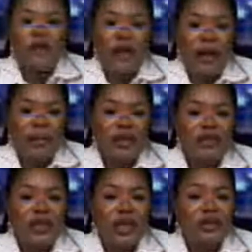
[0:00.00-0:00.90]

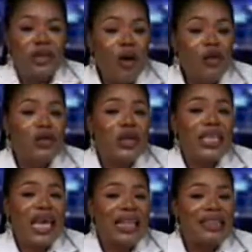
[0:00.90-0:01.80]
Ambazonians. Also,
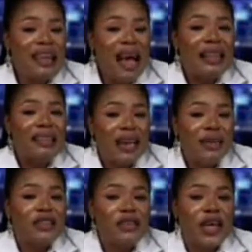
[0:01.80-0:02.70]
the entire
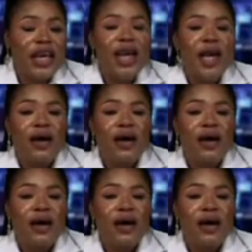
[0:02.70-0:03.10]
territory